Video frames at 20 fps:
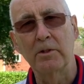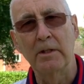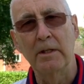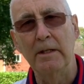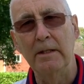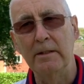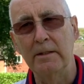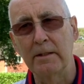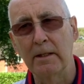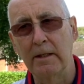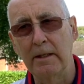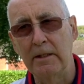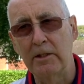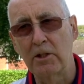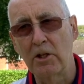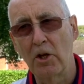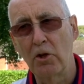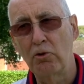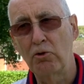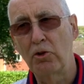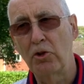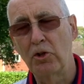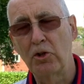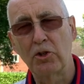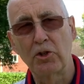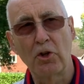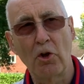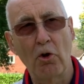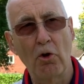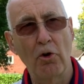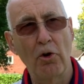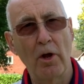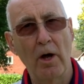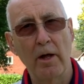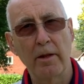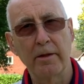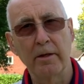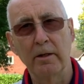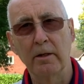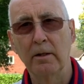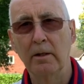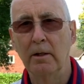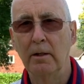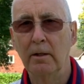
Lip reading: he's noticed on other